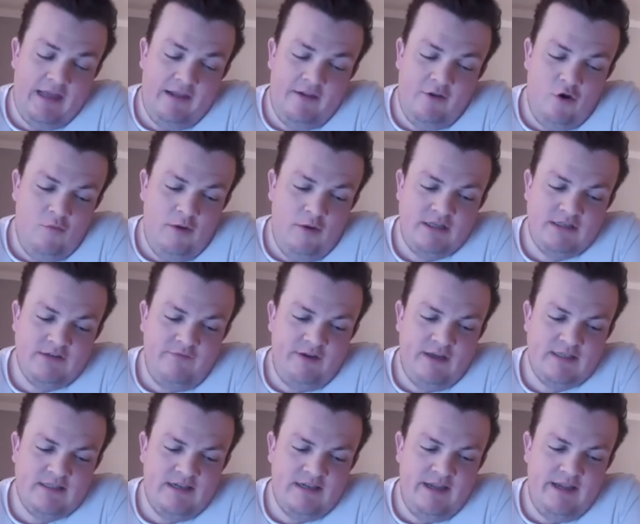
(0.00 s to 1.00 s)
no, Mike's a
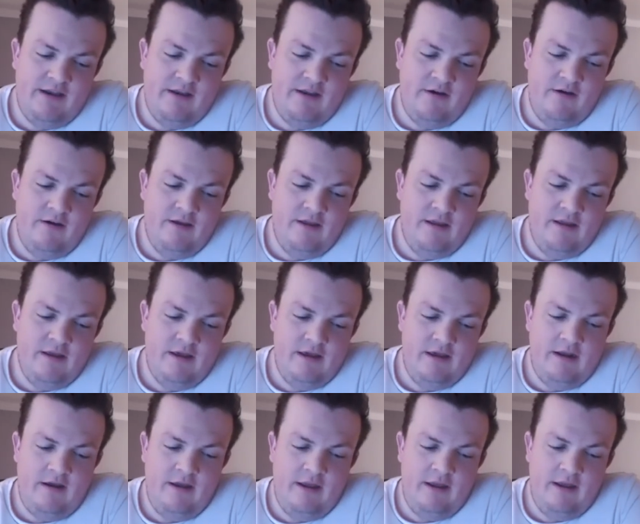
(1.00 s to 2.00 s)
fascinating guy,
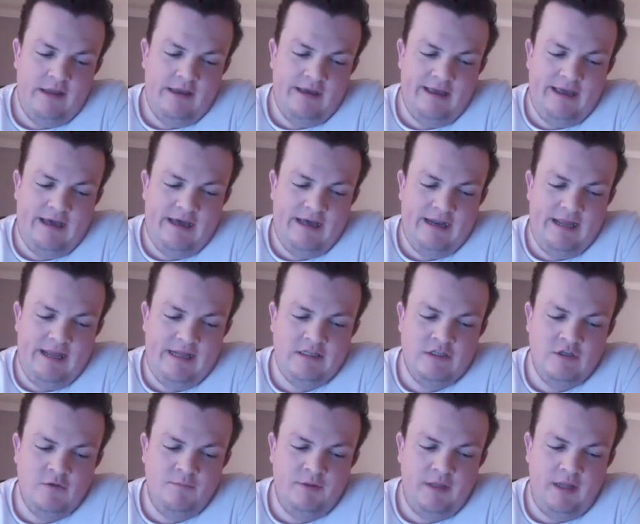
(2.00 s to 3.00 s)
and I I had heads
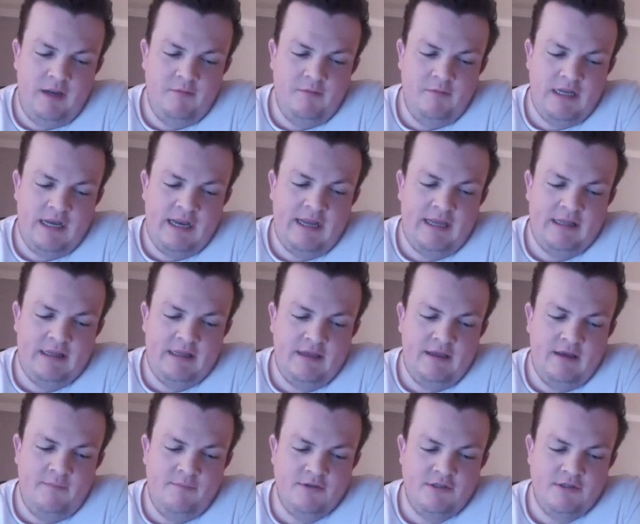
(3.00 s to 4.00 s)
up that I was going to get the
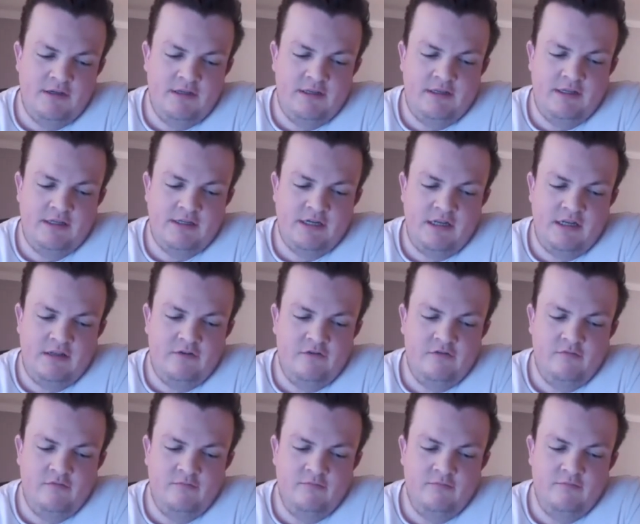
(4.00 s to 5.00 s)
opportunity to chat to
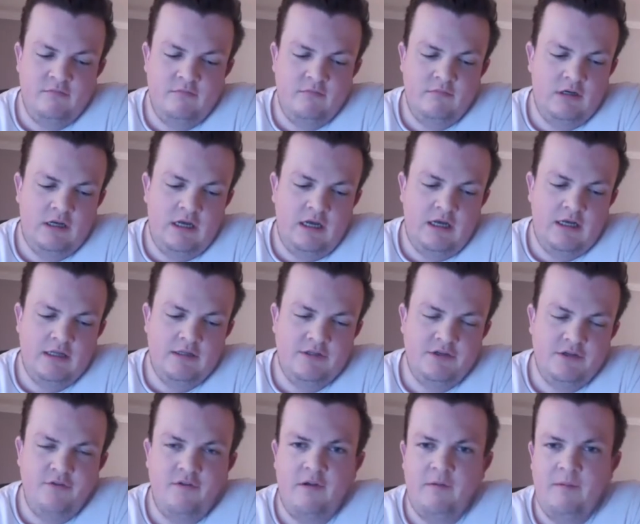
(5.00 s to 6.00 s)
him uh,
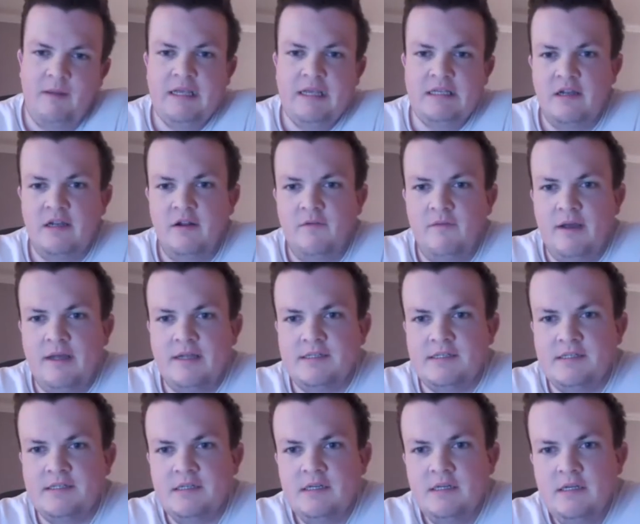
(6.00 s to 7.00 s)
two three weeks in
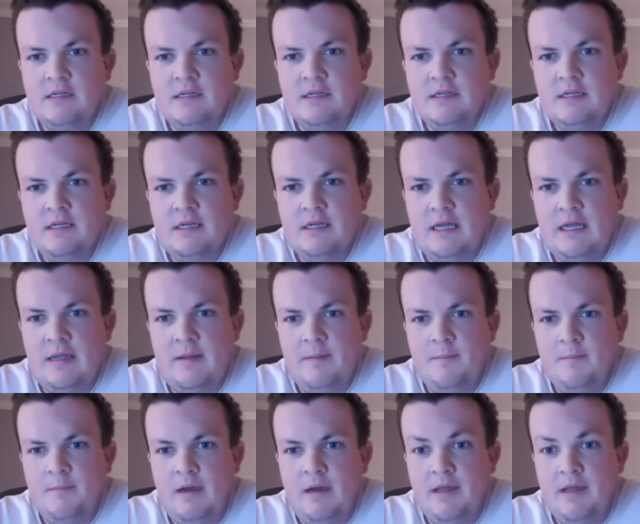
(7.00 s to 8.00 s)
advance,
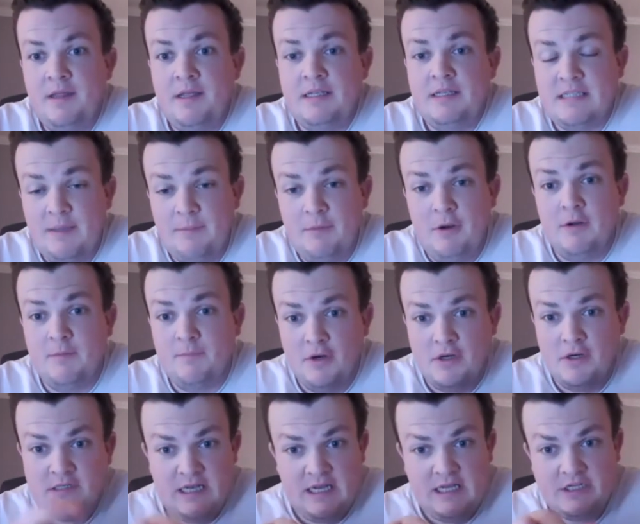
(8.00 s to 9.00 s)
um, I think similar
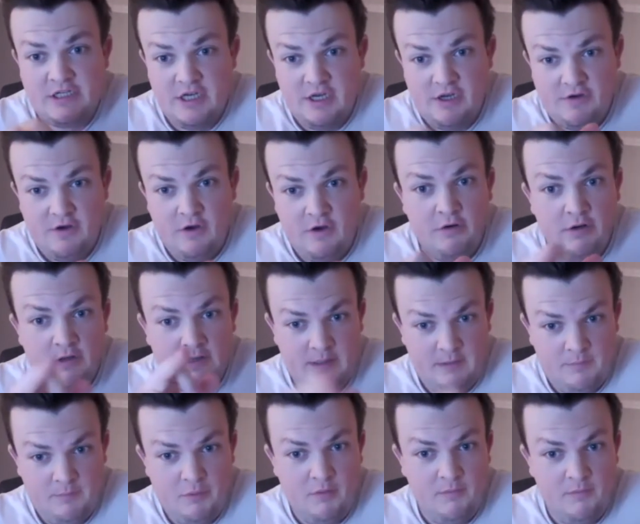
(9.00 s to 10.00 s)
person actually Donald
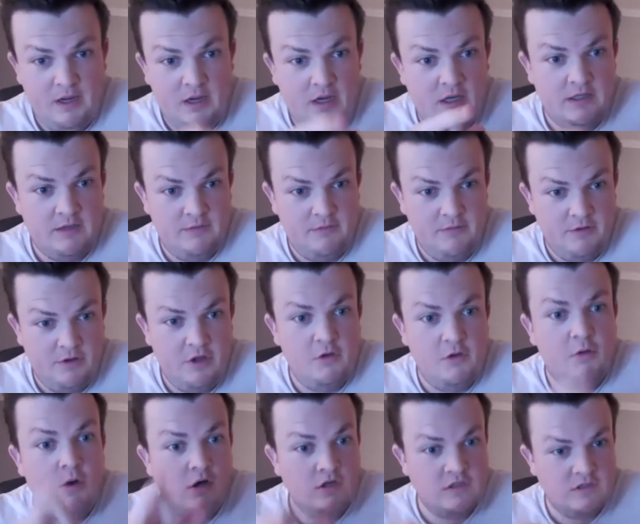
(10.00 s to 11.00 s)
that put me in contact with you
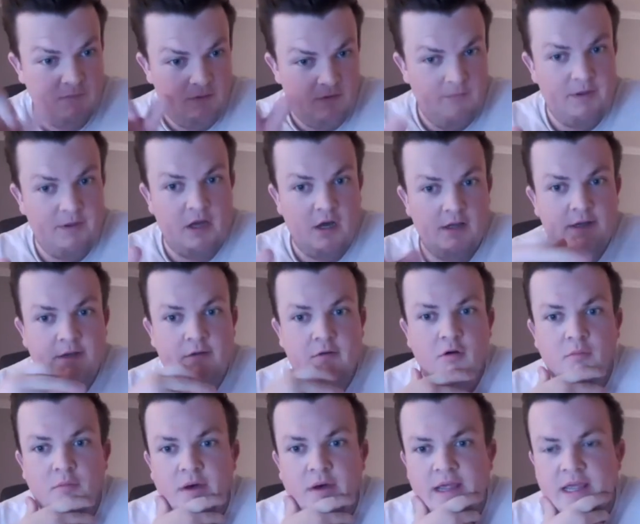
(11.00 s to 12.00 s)
also put me in contact with
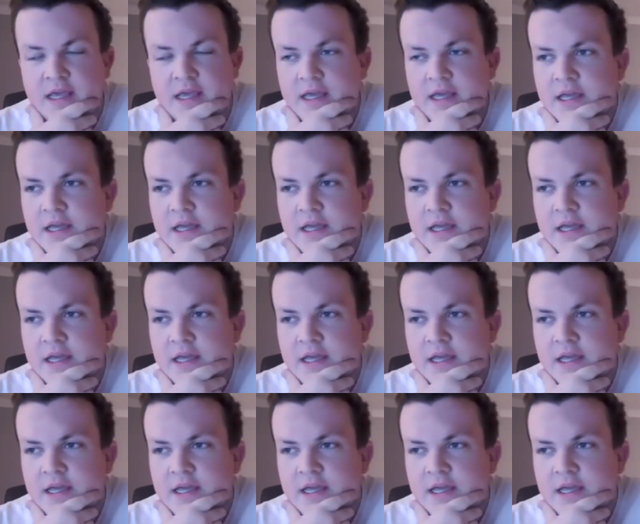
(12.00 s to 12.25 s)
Mike.